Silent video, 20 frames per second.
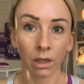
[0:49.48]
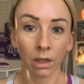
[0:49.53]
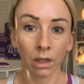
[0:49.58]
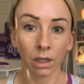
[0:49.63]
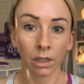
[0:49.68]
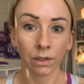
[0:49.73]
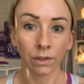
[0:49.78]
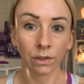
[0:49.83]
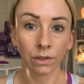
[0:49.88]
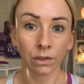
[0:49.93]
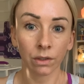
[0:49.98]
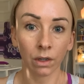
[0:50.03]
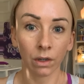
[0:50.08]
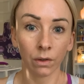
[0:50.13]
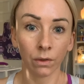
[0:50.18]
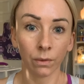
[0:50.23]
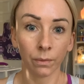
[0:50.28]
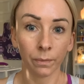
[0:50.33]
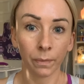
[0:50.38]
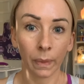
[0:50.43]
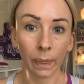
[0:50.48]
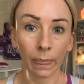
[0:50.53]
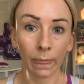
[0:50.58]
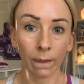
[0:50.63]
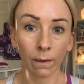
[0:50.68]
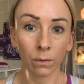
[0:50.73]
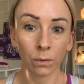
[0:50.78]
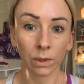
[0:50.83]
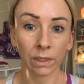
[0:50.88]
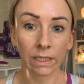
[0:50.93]
So,
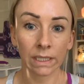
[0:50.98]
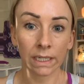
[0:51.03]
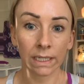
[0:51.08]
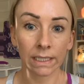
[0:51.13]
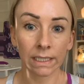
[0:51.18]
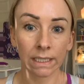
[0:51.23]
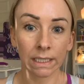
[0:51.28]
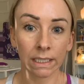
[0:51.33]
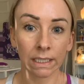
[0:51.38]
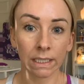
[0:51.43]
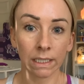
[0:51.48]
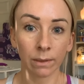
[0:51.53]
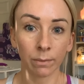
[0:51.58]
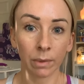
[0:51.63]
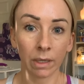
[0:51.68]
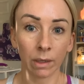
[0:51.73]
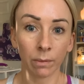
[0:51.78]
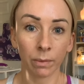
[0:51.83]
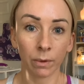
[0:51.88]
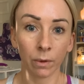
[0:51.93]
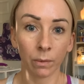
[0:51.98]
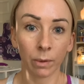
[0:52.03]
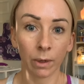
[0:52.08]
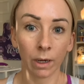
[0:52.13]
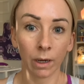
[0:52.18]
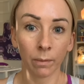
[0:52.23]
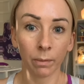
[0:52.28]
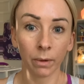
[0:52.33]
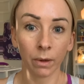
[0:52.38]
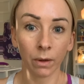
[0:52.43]
once I see some people
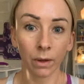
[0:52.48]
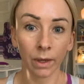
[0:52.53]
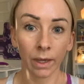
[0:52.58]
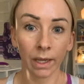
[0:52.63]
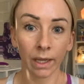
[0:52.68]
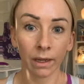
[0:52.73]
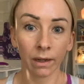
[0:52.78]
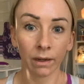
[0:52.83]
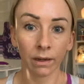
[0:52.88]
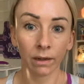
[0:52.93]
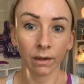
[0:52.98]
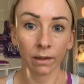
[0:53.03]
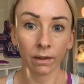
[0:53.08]
pop on,